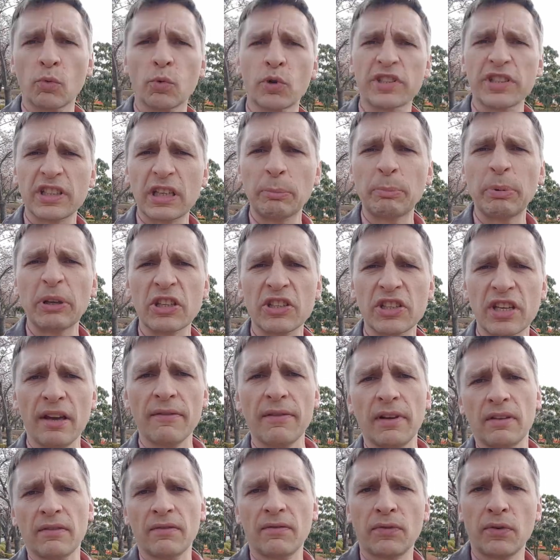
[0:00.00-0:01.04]
We're skipping
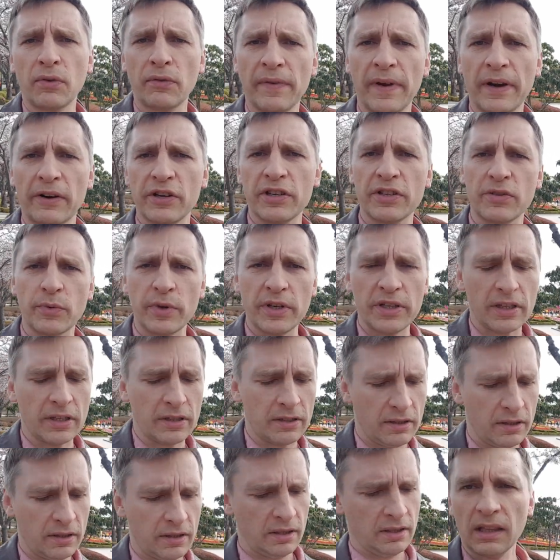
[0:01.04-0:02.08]
7 for various
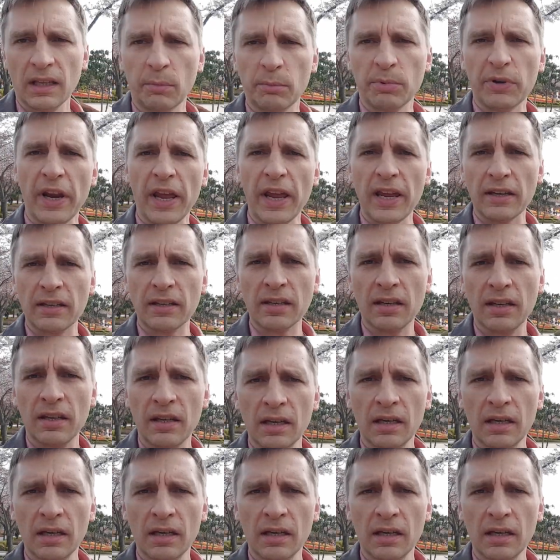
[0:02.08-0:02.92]
reasons. Number 8.